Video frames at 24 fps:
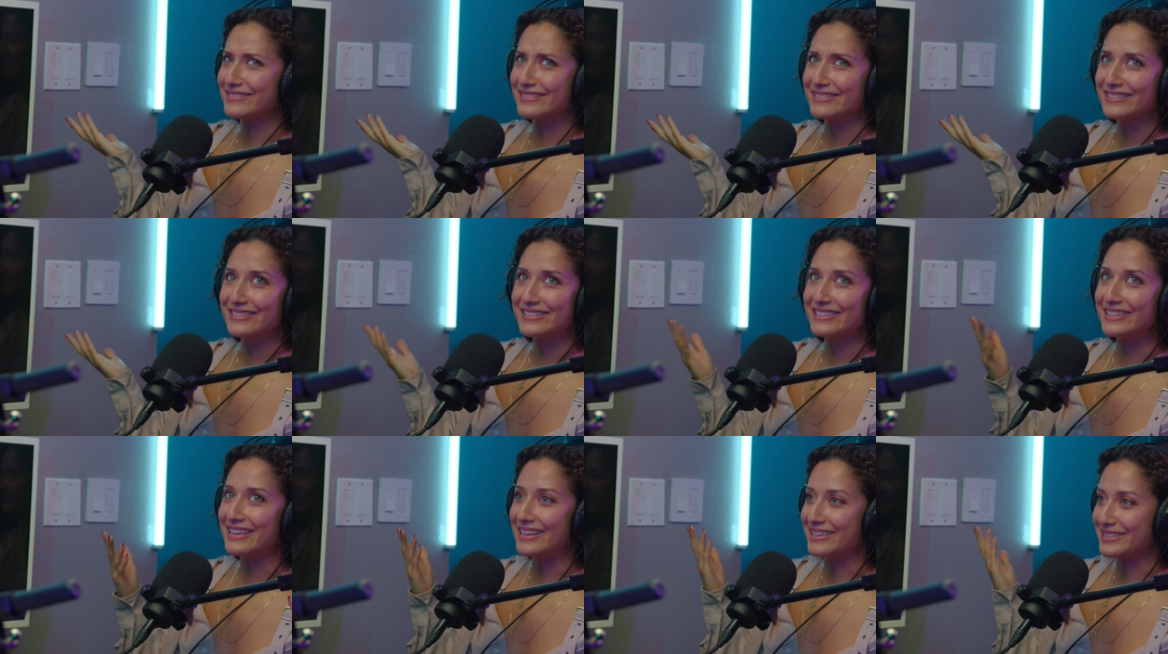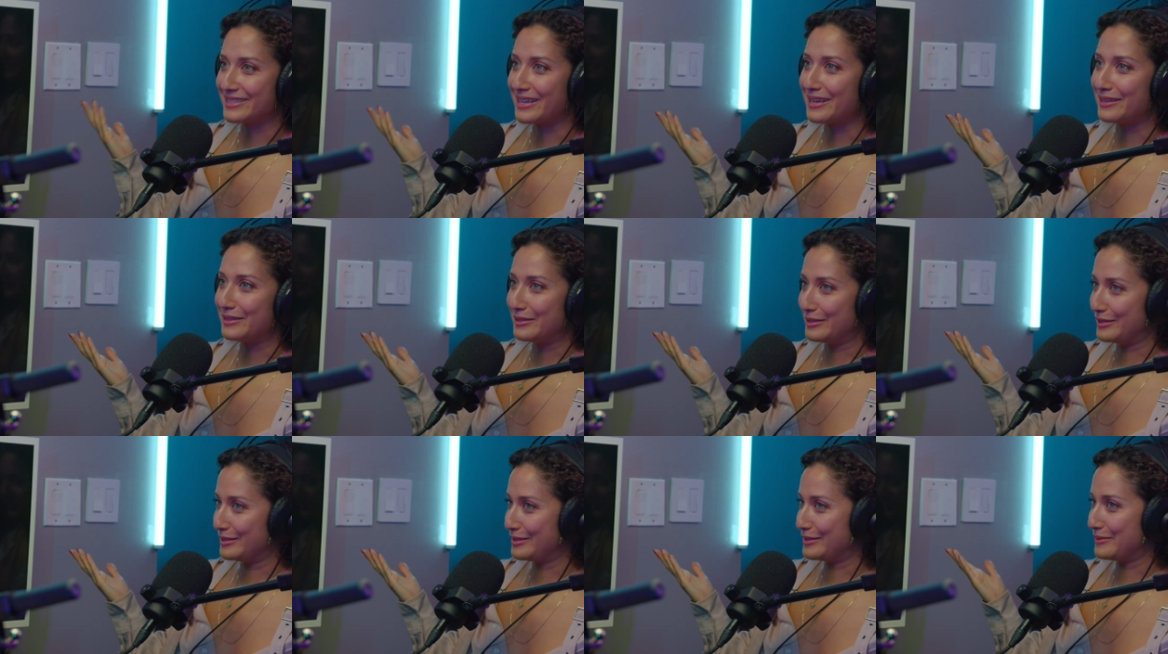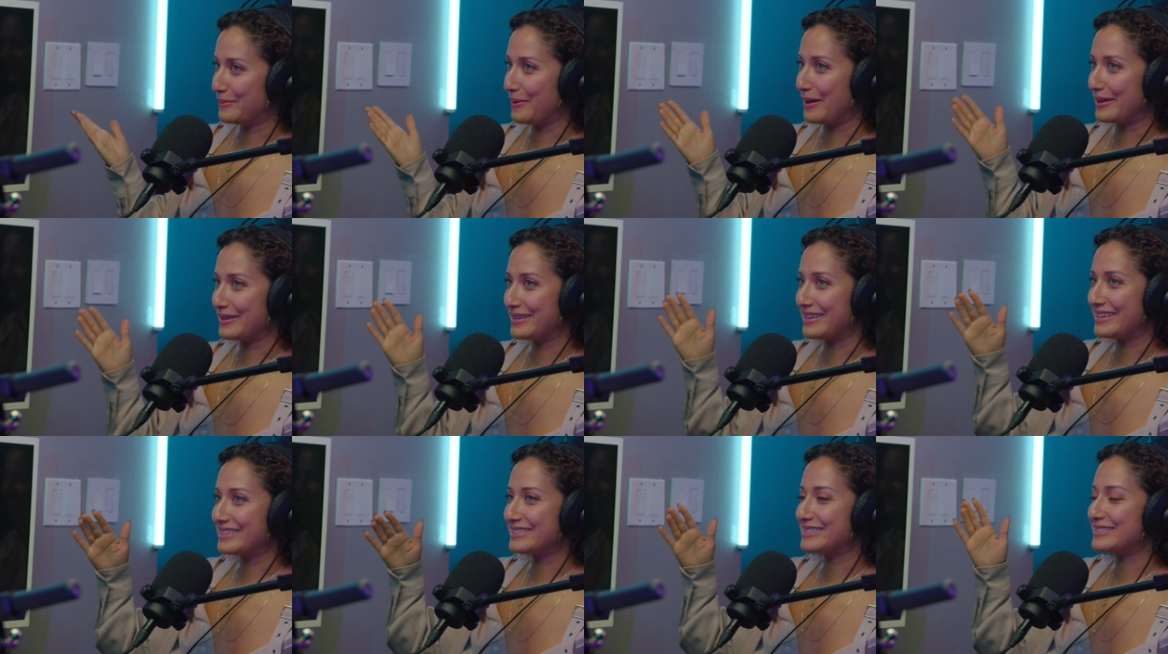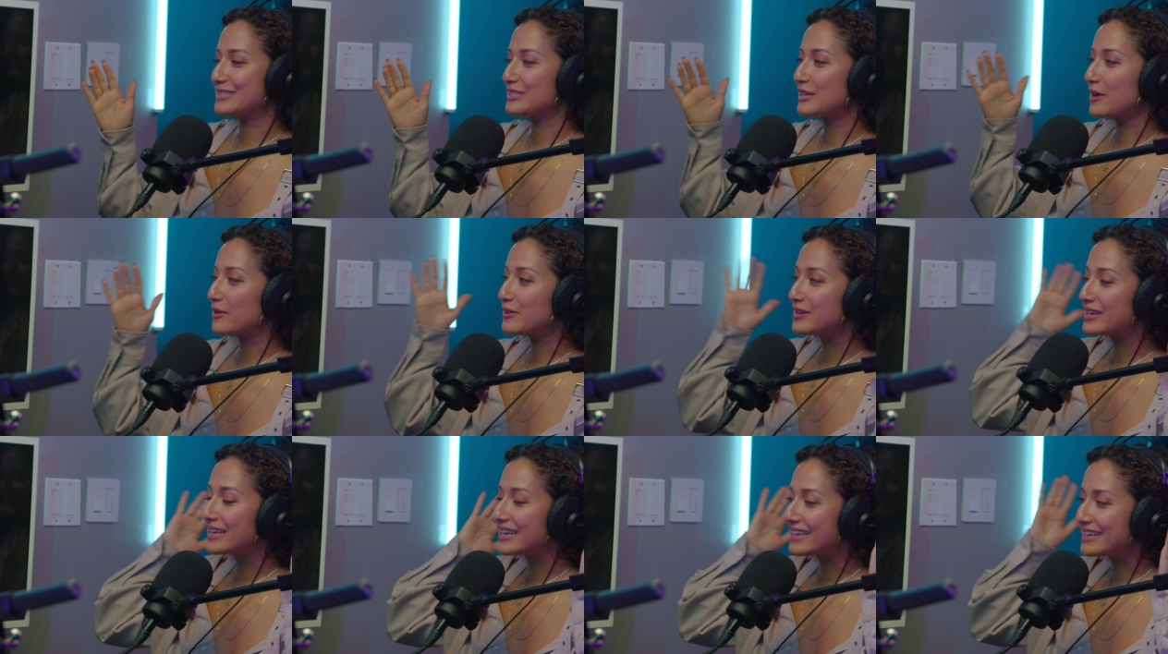Yes, I listened to podcasts in the
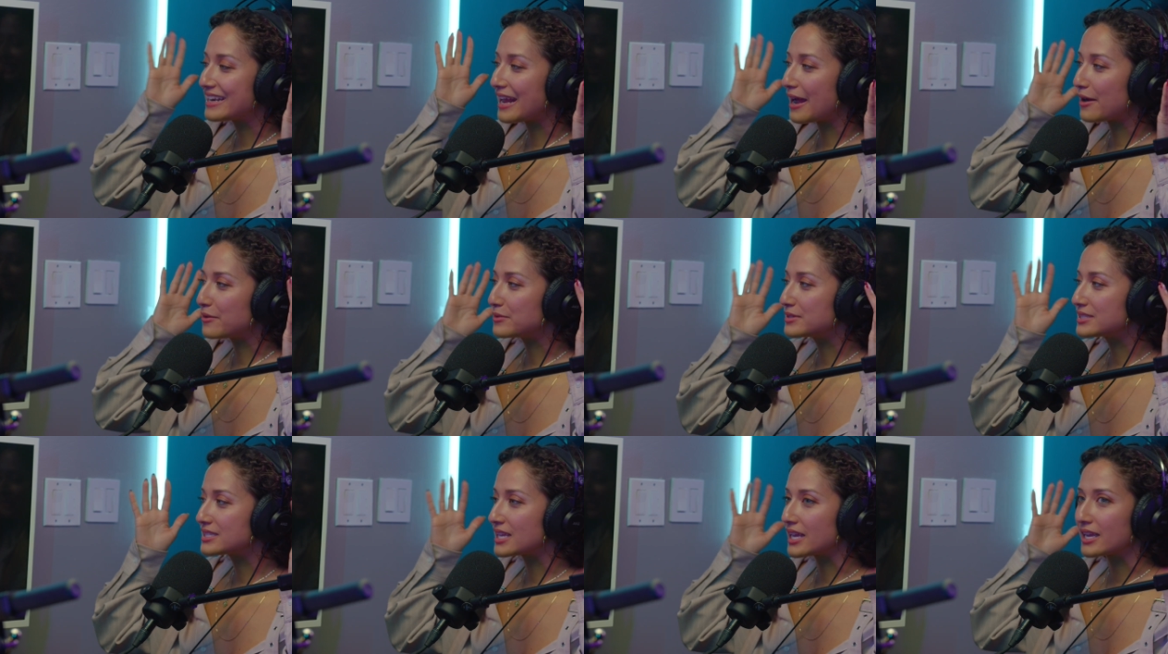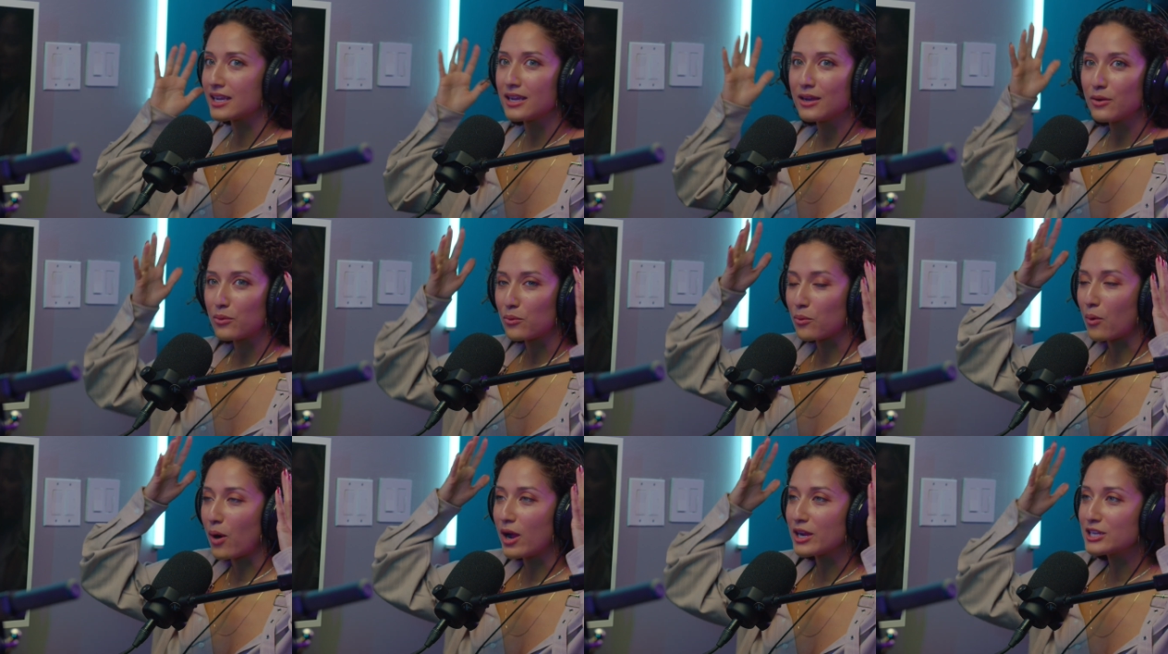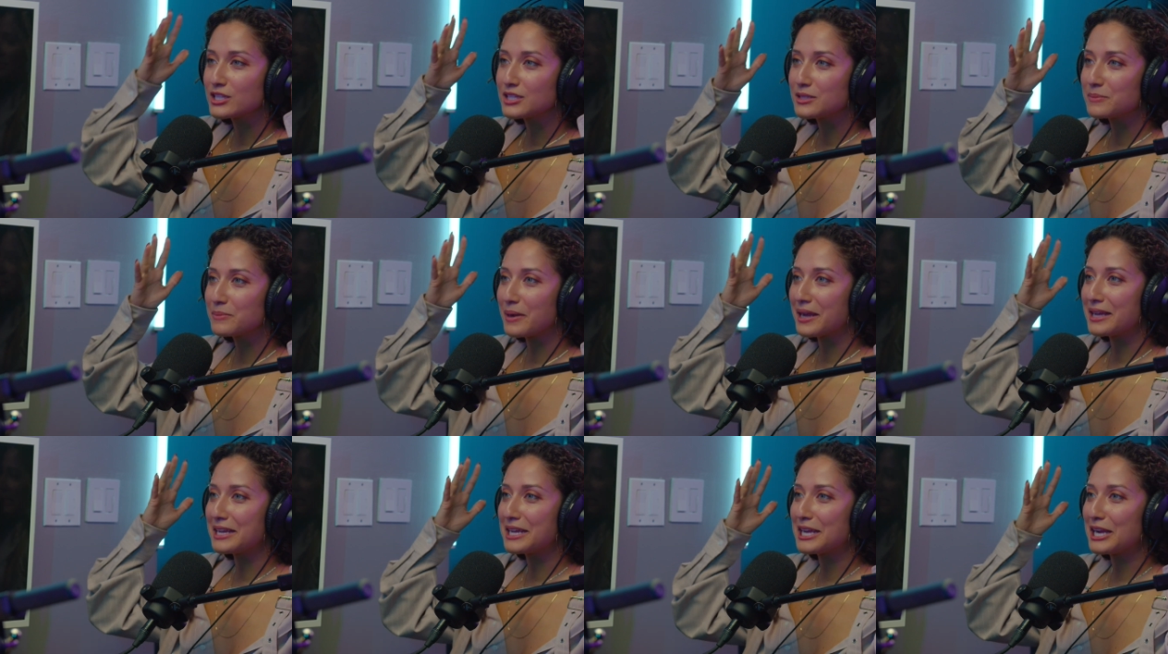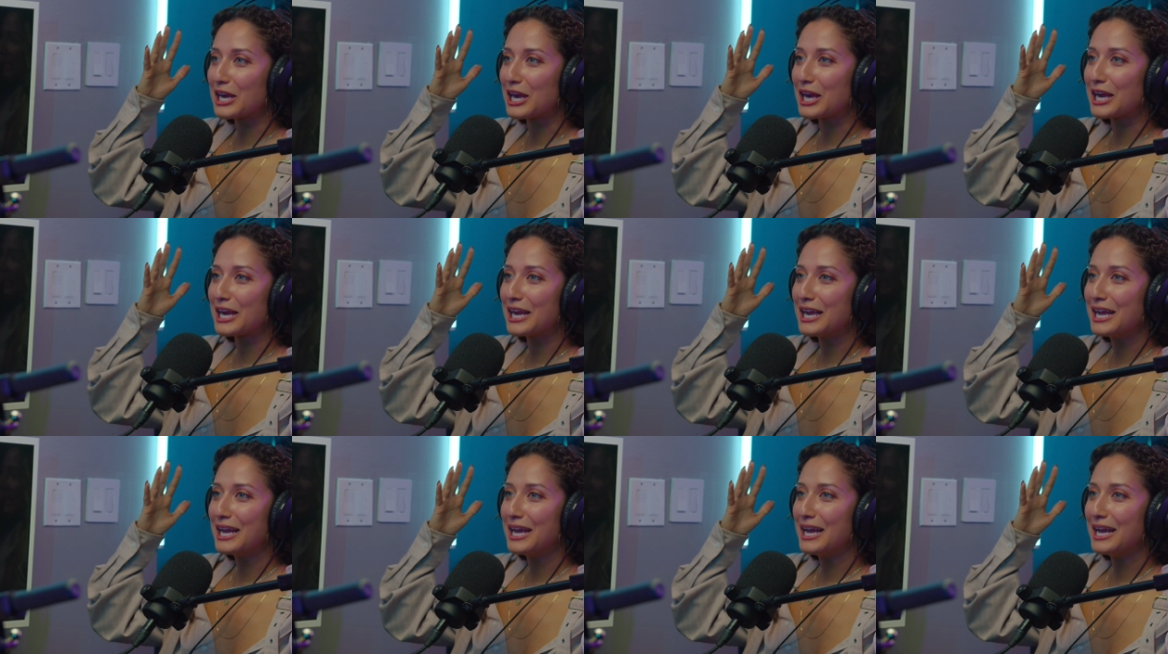shower. And I was washing my hair.